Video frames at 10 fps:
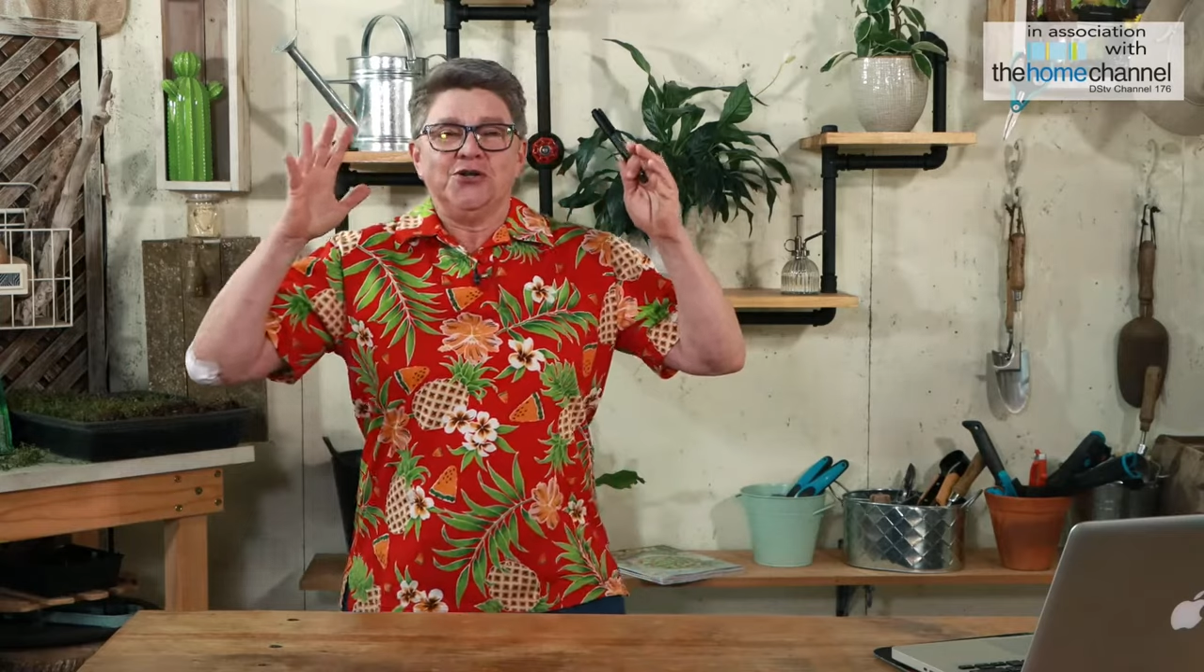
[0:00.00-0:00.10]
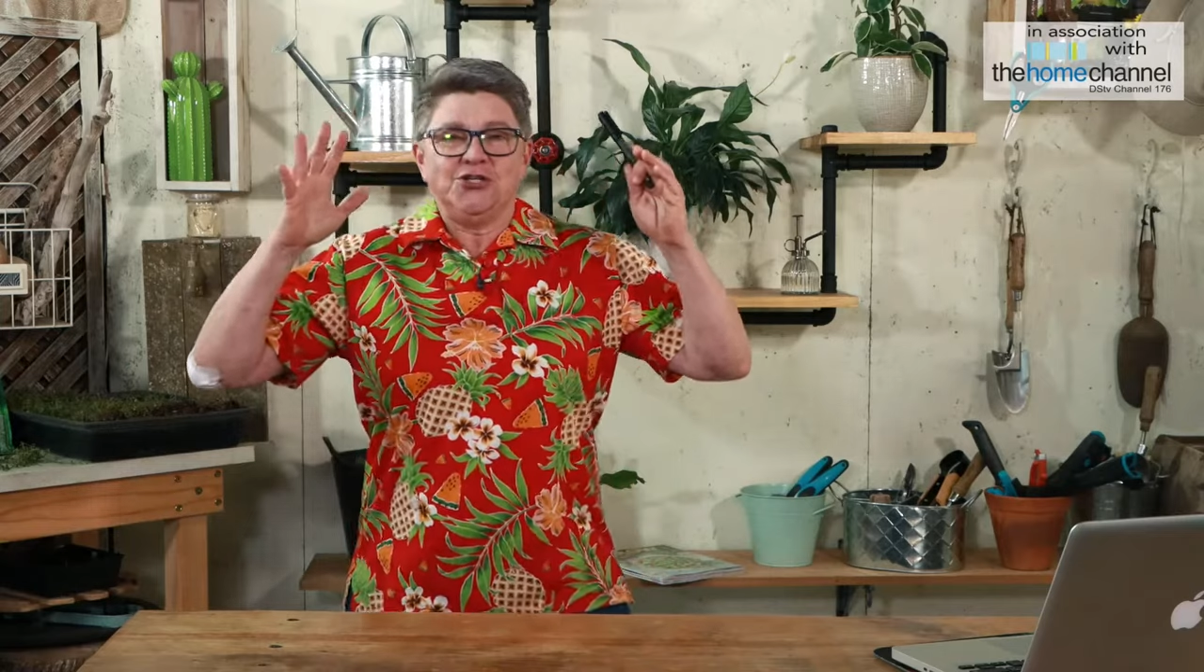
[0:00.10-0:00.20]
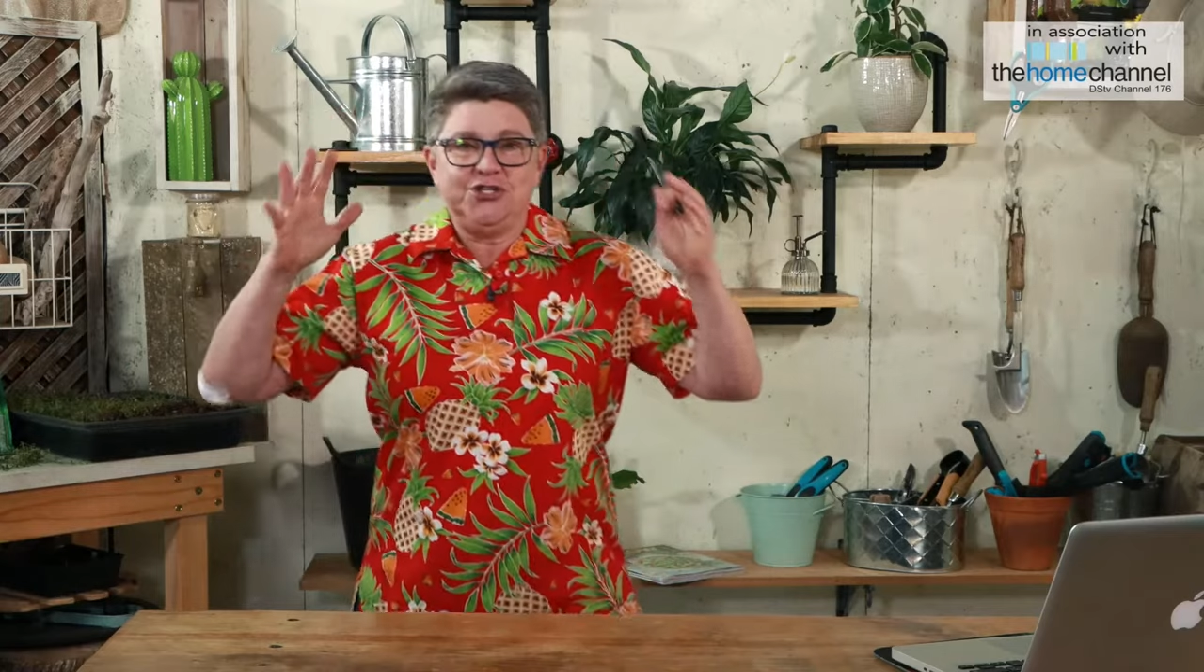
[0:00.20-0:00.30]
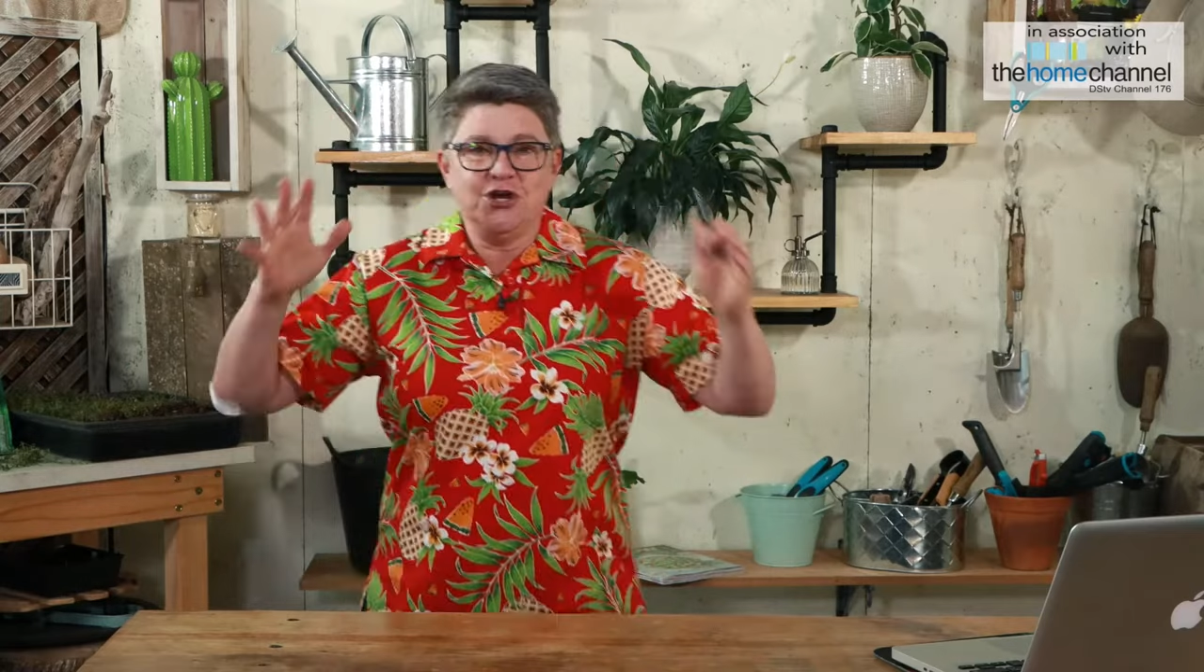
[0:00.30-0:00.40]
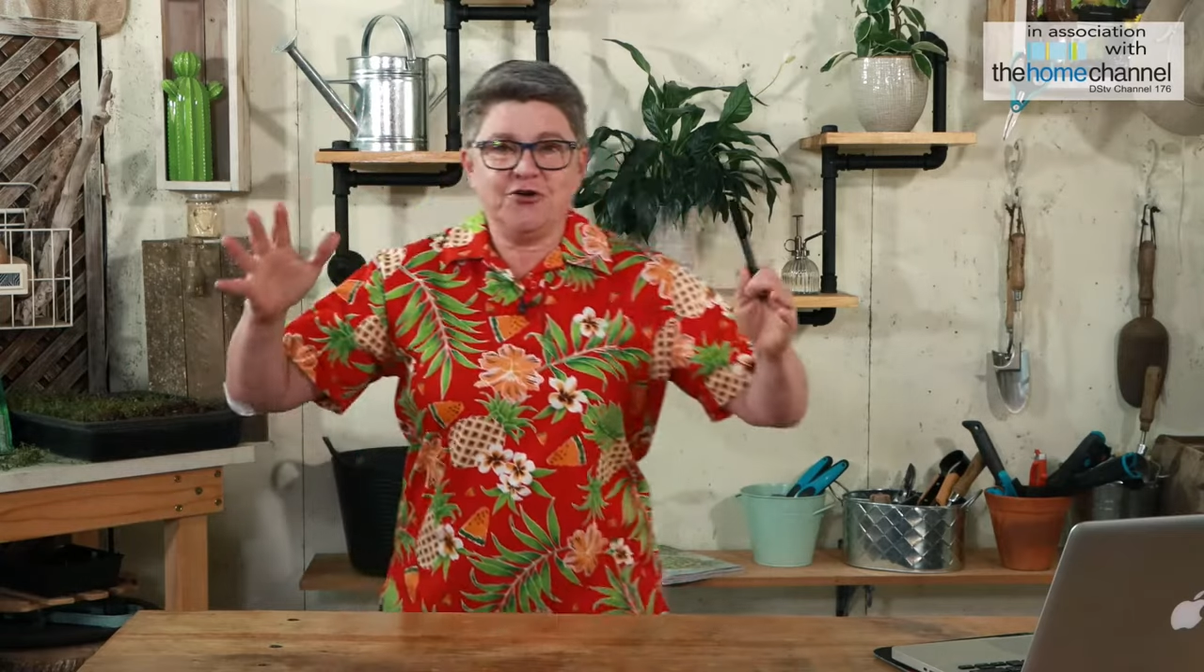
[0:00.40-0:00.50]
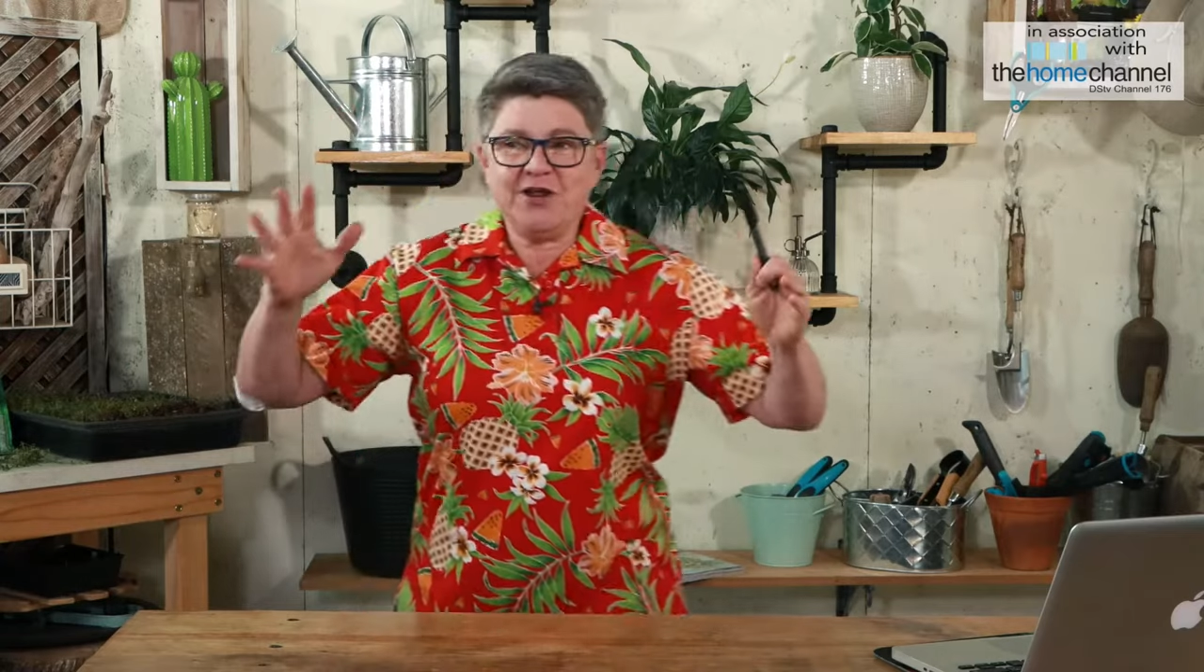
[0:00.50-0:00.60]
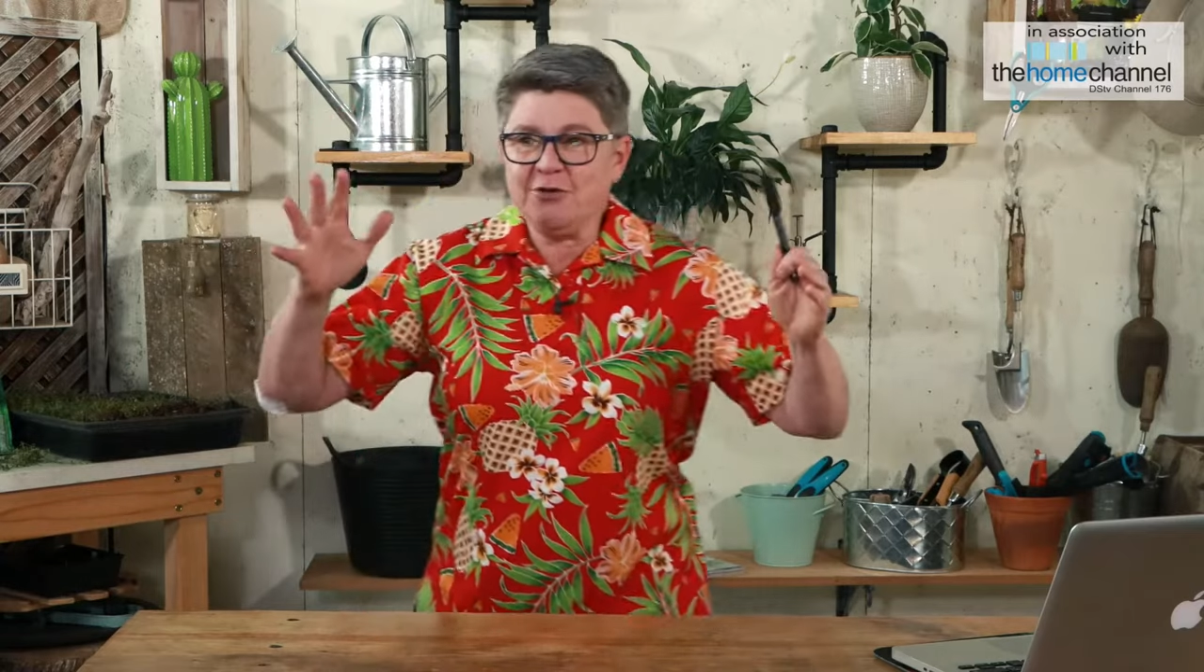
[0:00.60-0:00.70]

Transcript: during